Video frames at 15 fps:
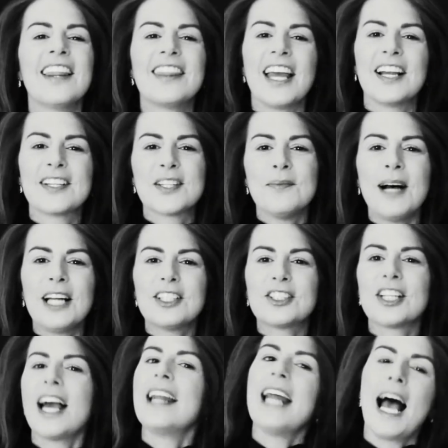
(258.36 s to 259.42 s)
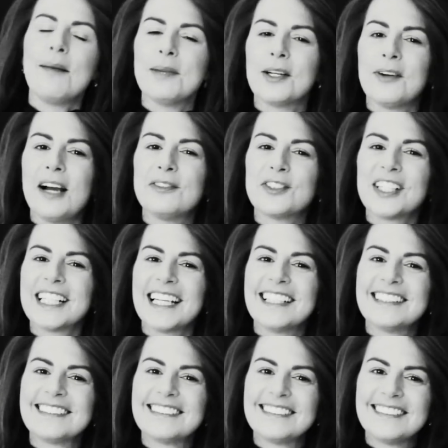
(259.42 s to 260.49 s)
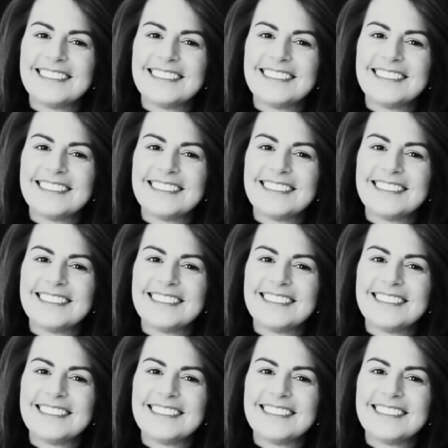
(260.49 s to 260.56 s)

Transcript: Thanks so much and happy craft drinking!